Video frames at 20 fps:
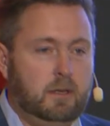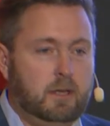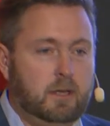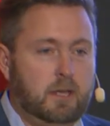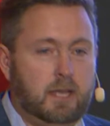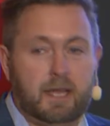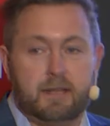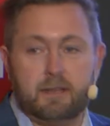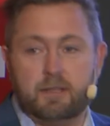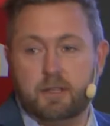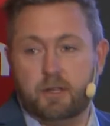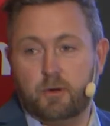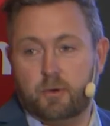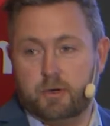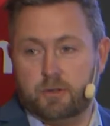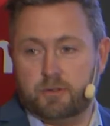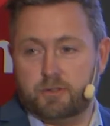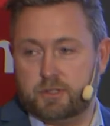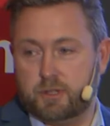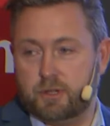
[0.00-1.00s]

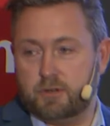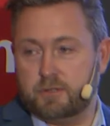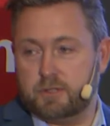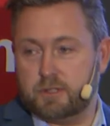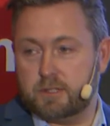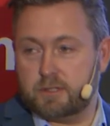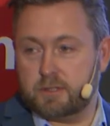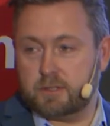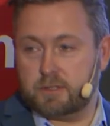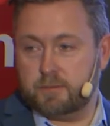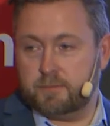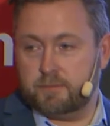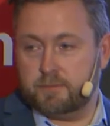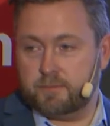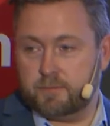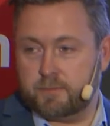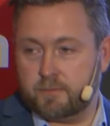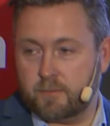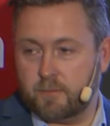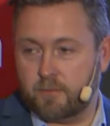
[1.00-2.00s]
category of services.
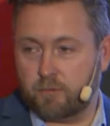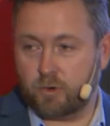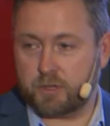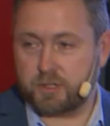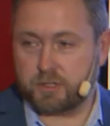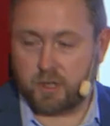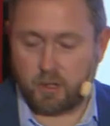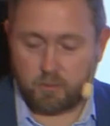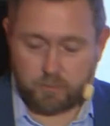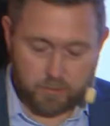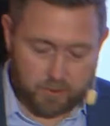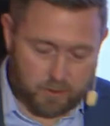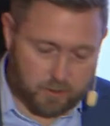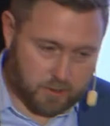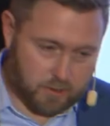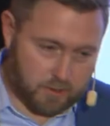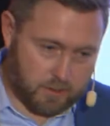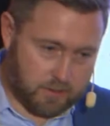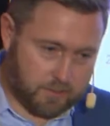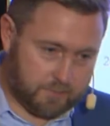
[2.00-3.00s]
For example,
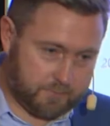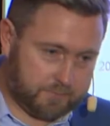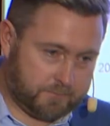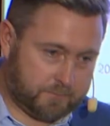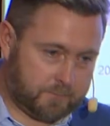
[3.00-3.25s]
uh,